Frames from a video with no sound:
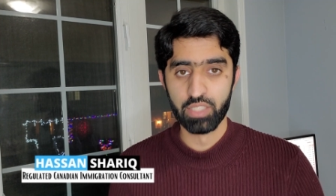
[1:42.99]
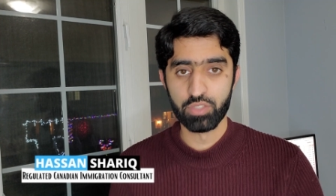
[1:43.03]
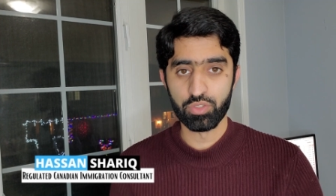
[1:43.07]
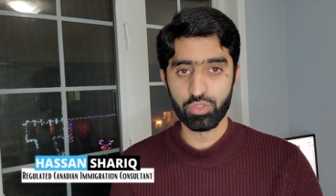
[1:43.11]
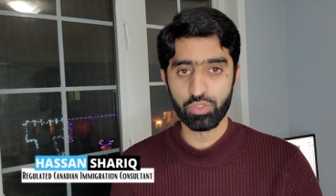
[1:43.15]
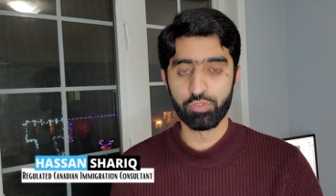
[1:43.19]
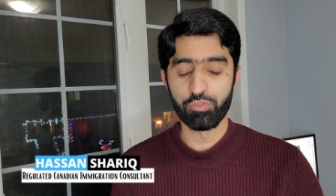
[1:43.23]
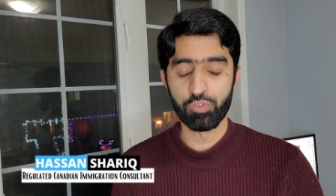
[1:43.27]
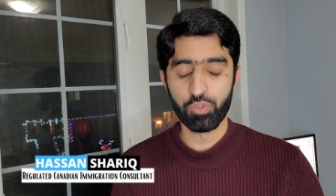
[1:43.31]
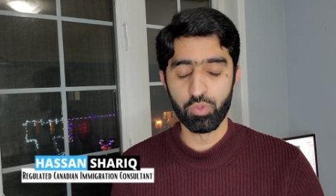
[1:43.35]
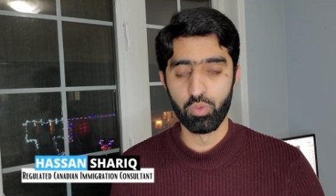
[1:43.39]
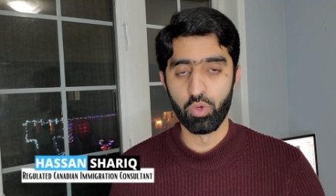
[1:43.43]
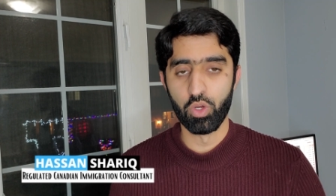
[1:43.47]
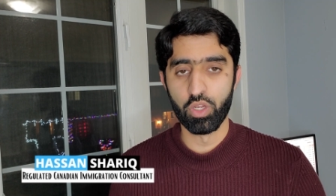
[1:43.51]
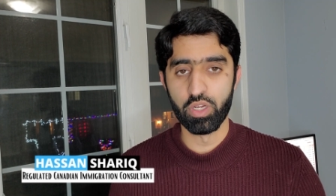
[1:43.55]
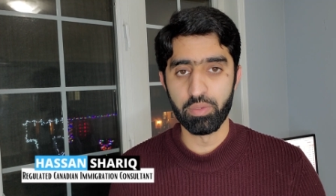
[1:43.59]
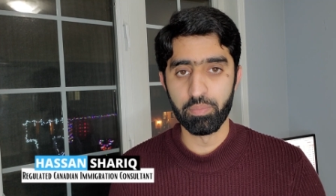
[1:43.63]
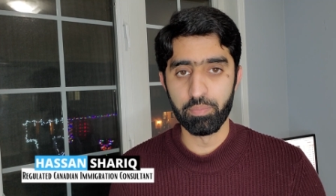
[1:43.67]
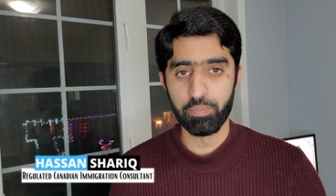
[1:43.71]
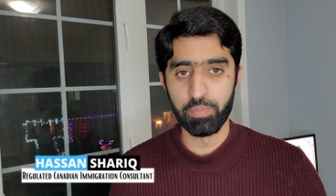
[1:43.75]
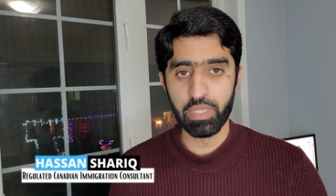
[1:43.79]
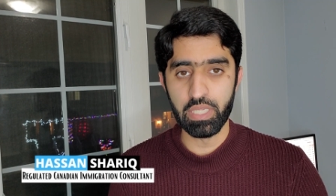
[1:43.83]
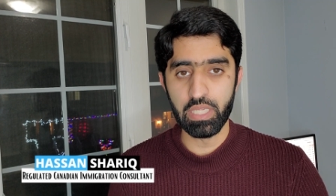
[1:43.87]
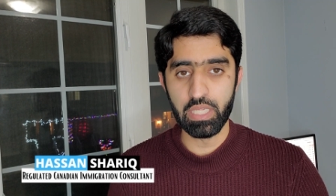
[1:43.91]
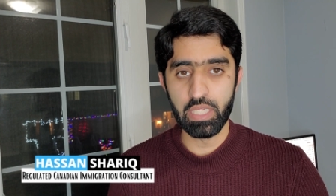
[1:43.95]
So if you want
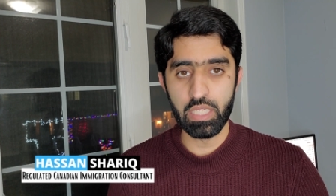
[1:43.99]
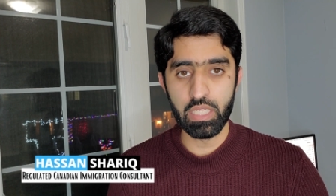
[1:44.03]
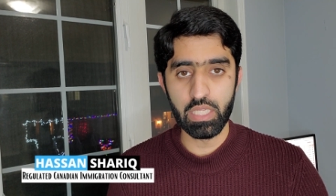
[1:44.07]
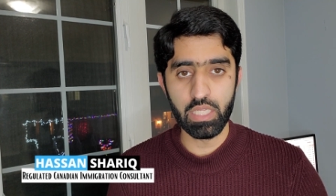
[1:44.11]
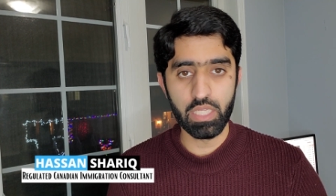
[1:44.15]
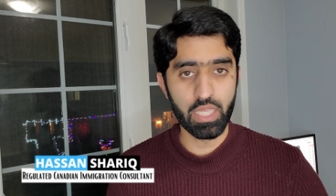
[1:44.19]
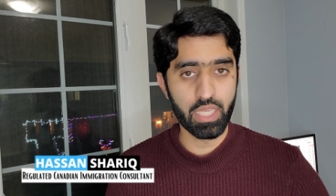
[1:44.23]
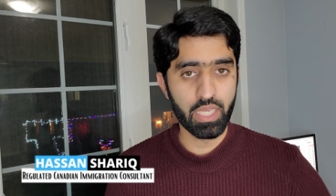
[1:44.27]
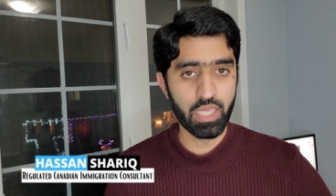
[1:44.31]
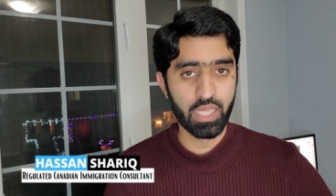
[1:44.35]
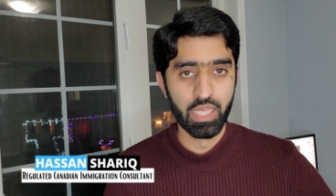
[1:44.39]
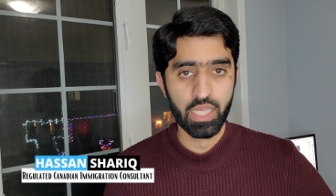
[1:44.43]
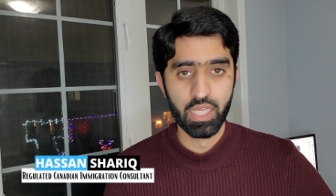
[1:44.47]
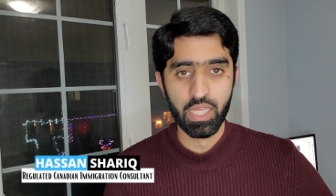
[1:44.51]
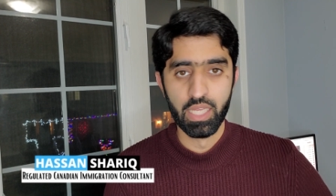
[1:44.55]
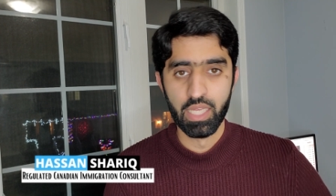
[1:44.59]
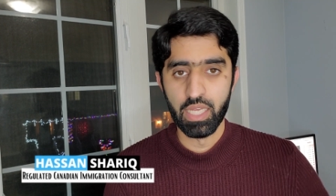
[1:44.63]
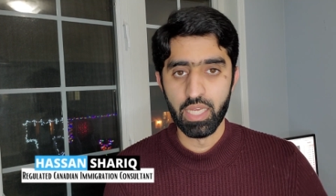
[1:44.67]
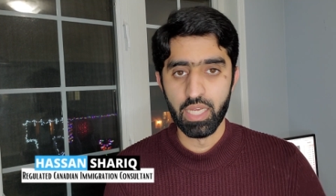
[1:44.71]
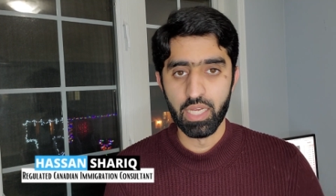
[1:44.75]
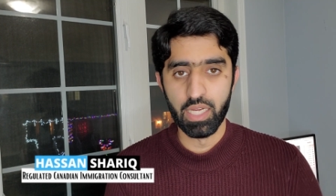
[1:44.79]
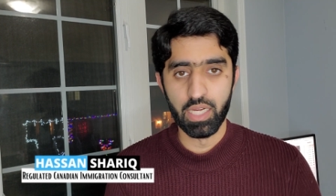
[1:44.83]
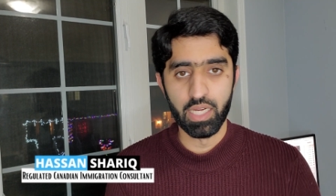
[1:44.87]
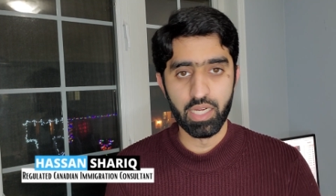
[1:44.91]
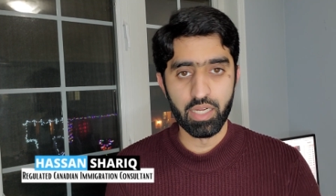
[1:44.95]
to be
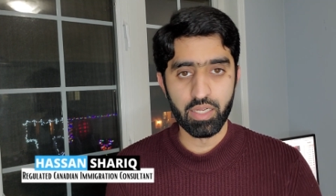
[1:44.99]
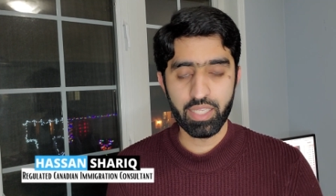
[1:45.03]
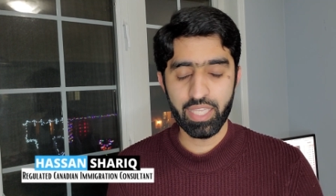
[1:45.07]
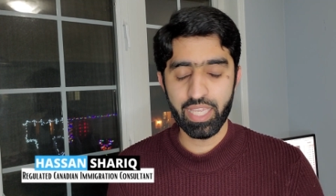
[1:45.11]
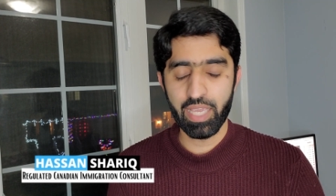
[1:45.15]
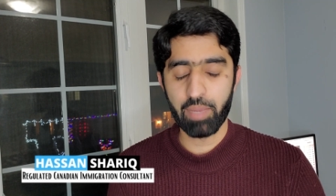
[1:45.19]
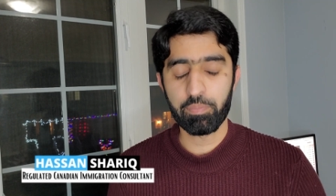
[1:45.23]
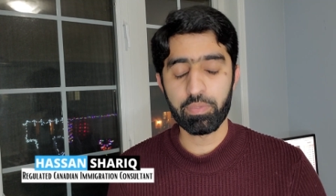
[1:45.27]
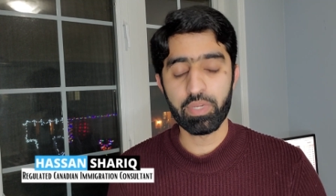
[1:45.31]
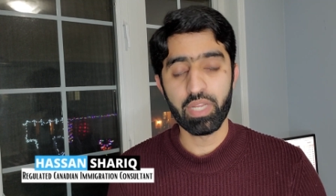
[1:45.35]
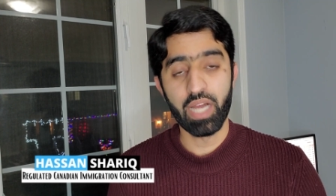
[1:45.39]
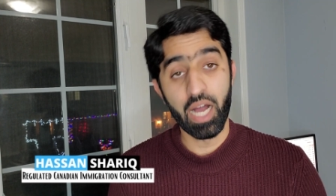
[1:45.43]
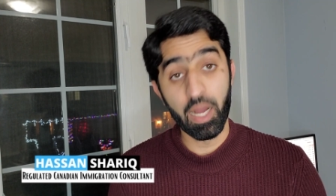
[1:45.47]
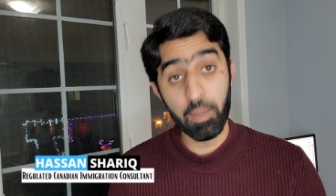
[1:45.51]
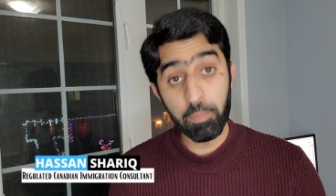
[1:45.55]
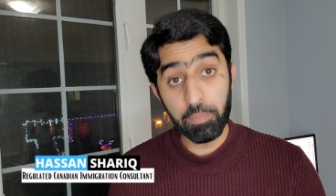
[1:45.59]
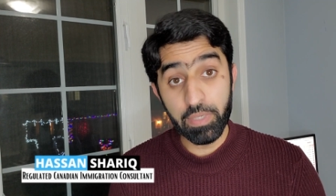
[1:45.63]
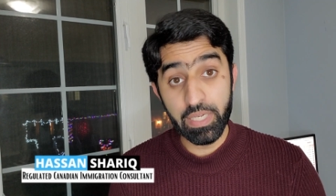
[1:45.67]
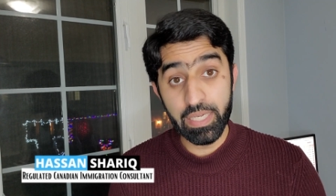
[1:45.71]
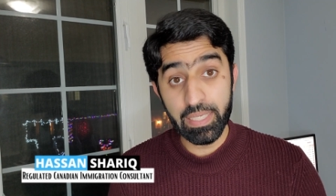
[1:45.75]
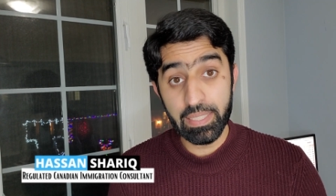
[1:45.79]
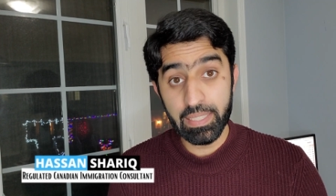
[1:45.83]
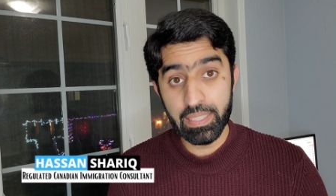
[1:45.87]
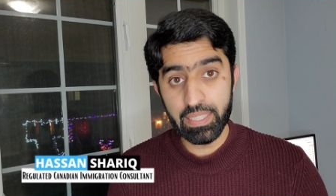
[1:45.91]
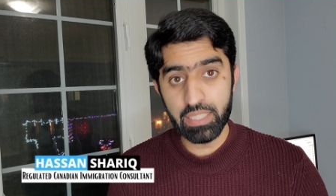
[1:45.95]
uh, kept
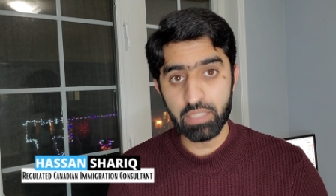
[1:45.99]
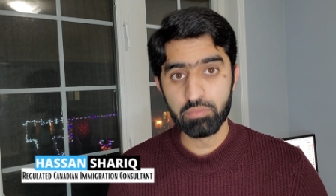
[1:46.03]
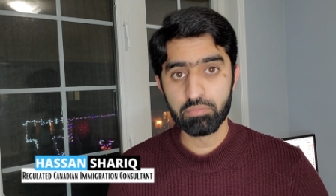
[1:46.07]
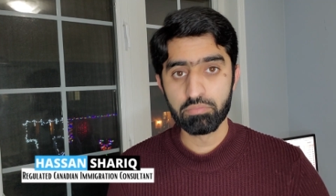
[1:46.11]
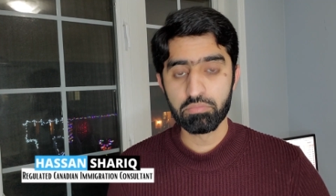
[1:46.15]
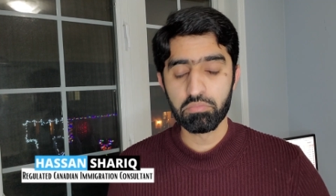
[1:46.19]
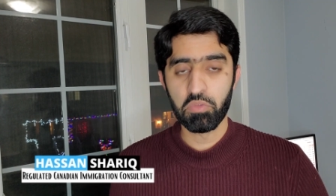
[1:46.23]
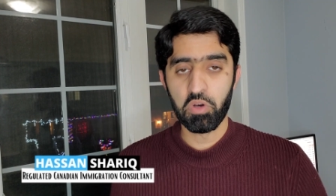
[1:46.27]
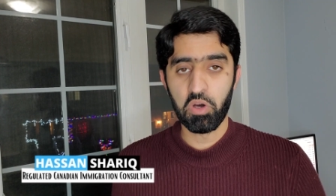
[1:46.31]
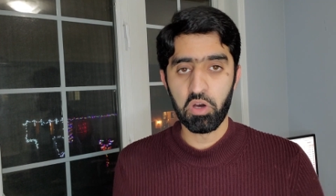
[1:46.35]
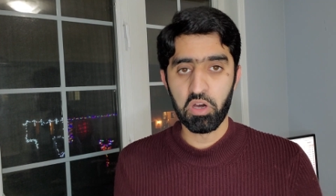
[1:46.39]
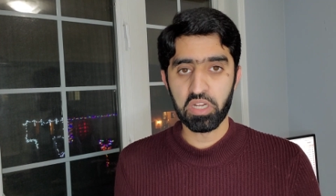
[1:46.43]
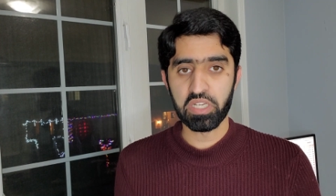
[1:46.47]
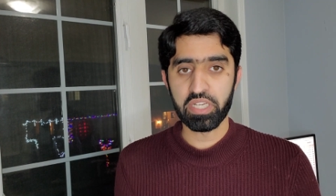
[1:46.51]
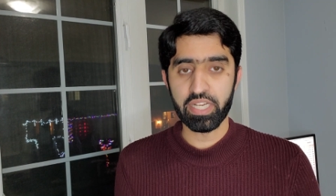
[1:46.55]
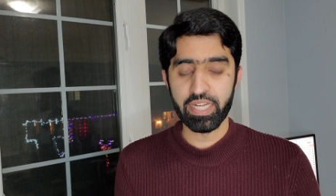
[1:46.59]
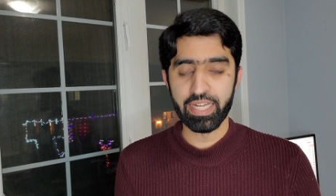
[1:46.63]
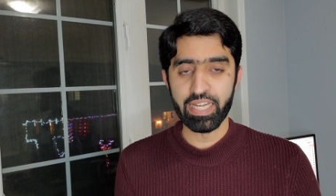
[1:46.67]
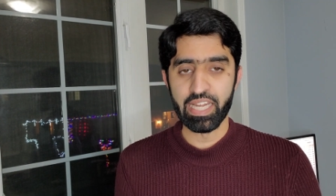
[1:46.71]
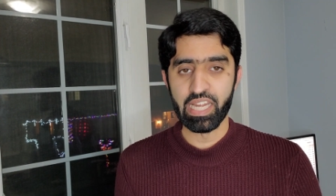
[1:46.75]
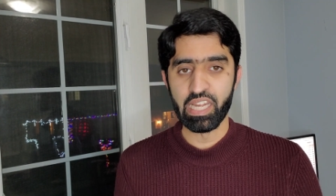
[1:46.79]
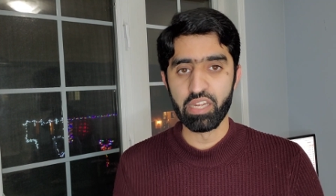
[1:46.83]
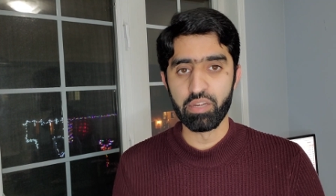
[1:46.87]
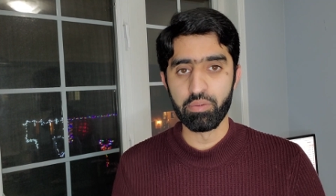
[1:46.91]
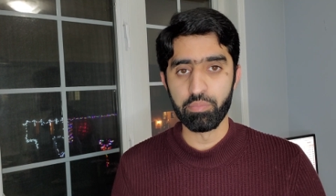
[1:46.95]
updated on
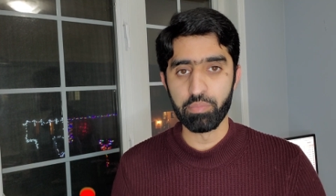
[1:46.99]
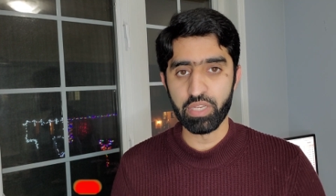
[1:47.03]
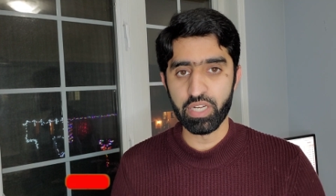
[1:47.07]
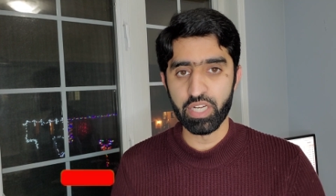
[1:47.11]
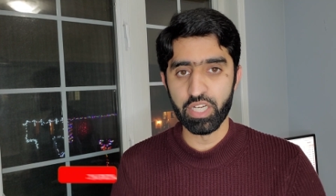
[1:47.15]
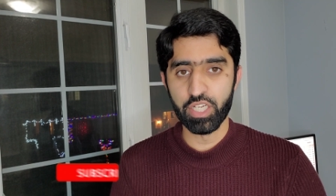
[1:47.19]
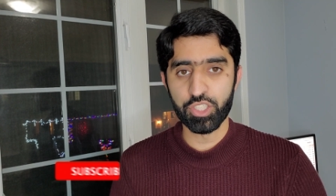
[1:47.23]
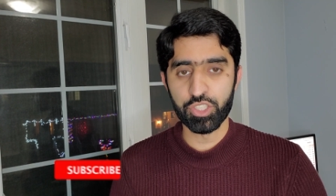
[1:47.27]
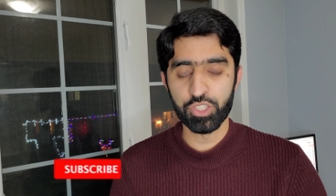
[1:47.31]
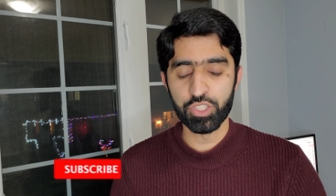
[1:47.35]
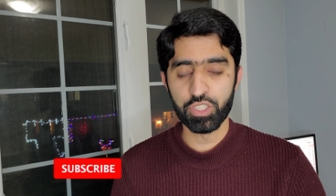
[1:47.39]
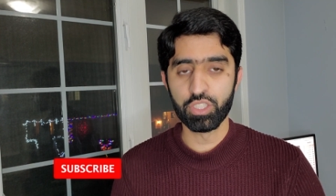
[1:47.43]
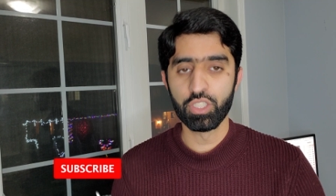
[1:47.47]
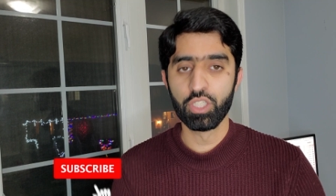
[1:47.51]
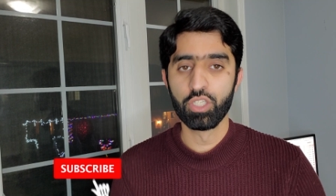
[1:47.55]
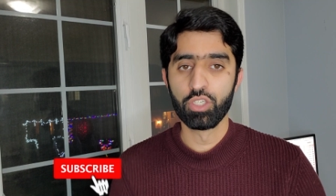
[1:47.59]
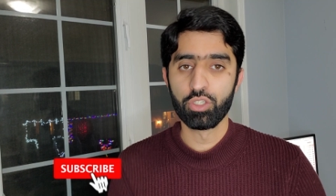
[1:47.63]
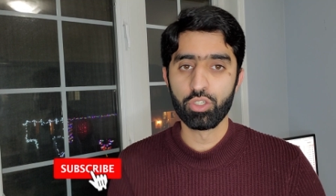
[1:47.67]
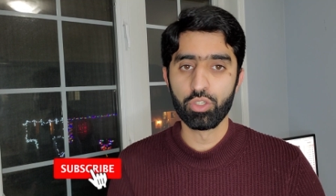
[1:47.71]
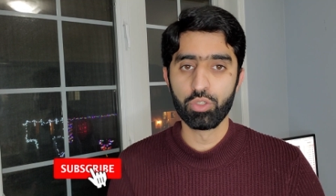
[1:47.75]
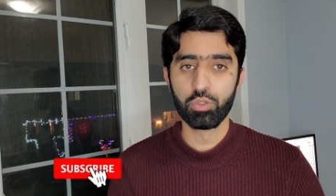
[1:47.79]
Canadian immigration,